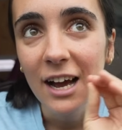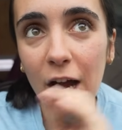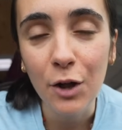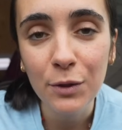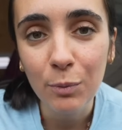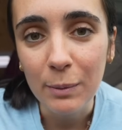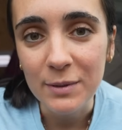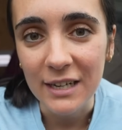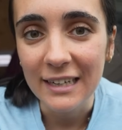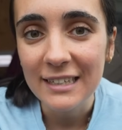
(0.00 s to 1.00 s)
on the
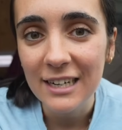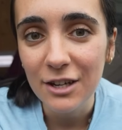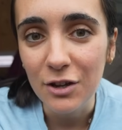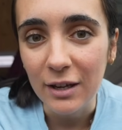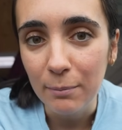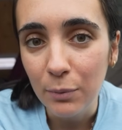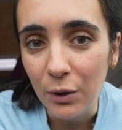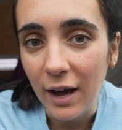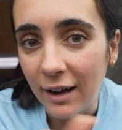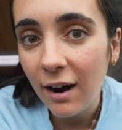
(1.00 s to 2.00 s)
website you can
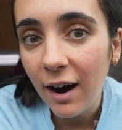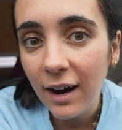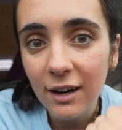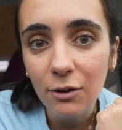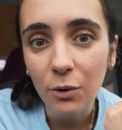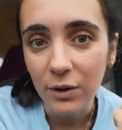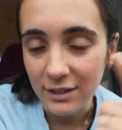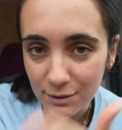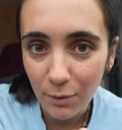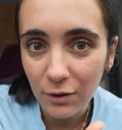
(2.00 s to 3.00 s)
book a car or a
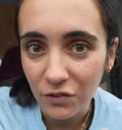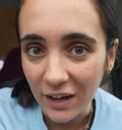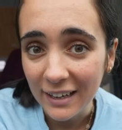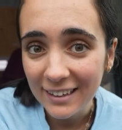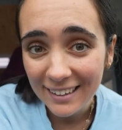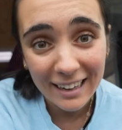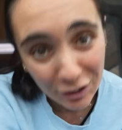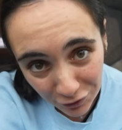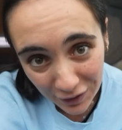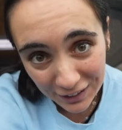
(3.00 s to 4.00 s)
small van, like
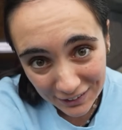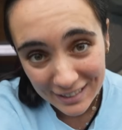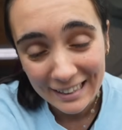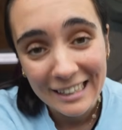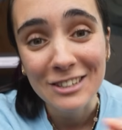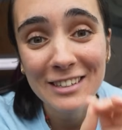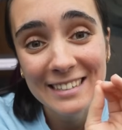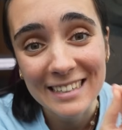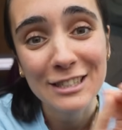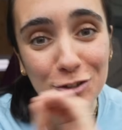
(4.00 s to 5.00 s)
Fergus, it literally
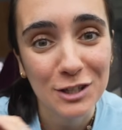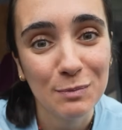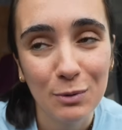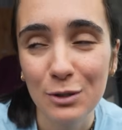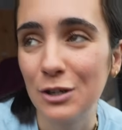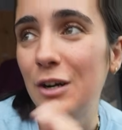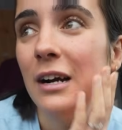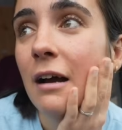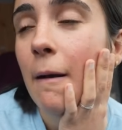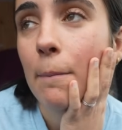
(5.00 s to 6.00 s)
says transporter,
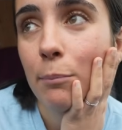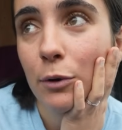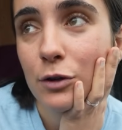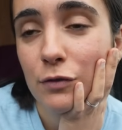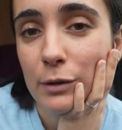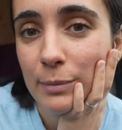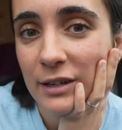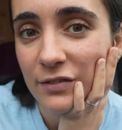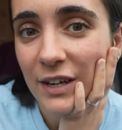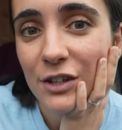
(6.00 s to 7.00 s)
but for a
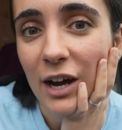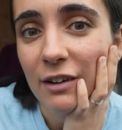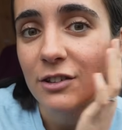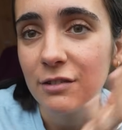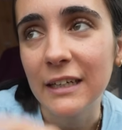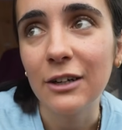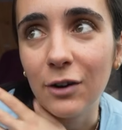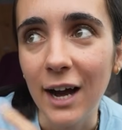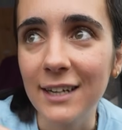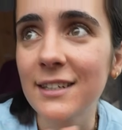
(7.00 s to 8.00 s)
bigger van you have to ring or
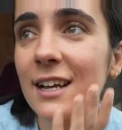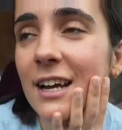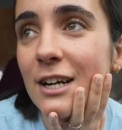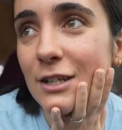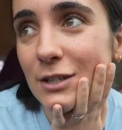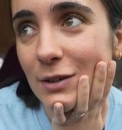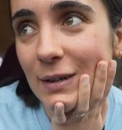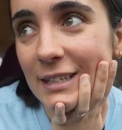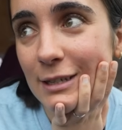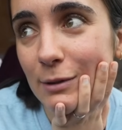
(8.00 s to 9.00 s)
ask. So
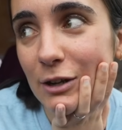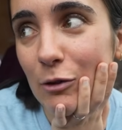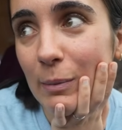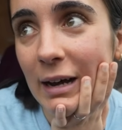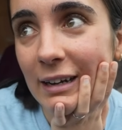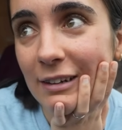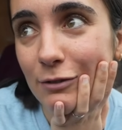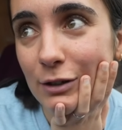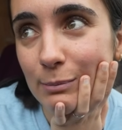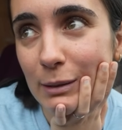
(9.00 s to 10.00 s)
let's see what they come back
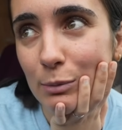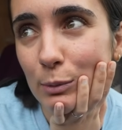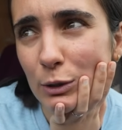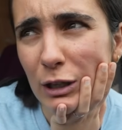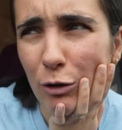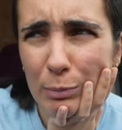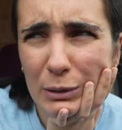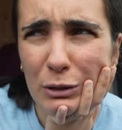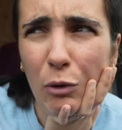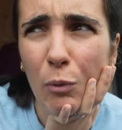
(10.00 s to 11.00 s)
for the big blue bus. I hope
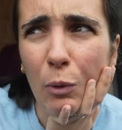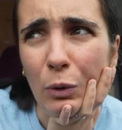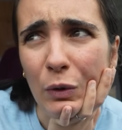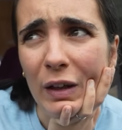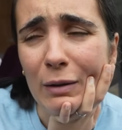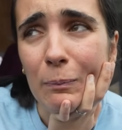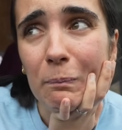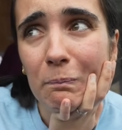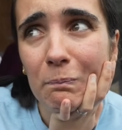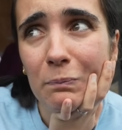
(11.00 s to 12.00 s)
it's no more than
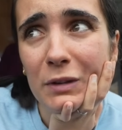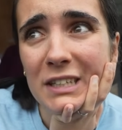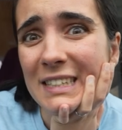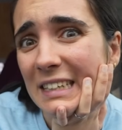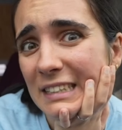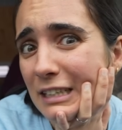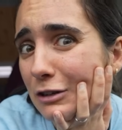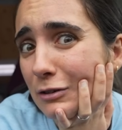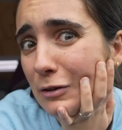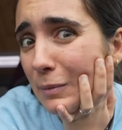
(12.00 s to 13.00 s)

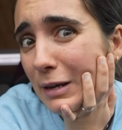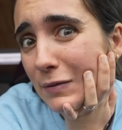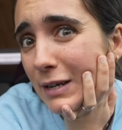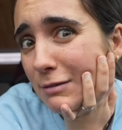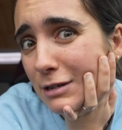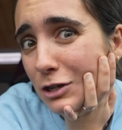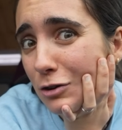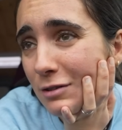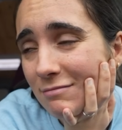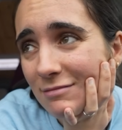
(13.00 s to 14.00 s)
€60 maybe
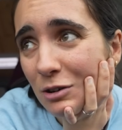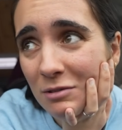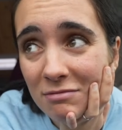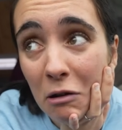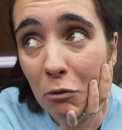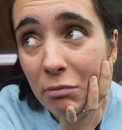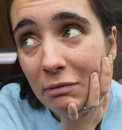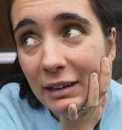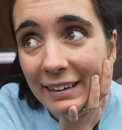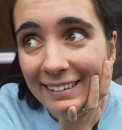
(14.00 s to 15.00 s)
return,
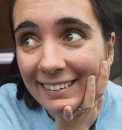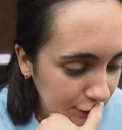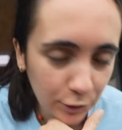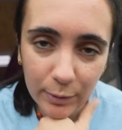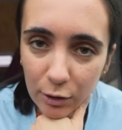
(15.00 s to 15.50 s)
hopefully. Should be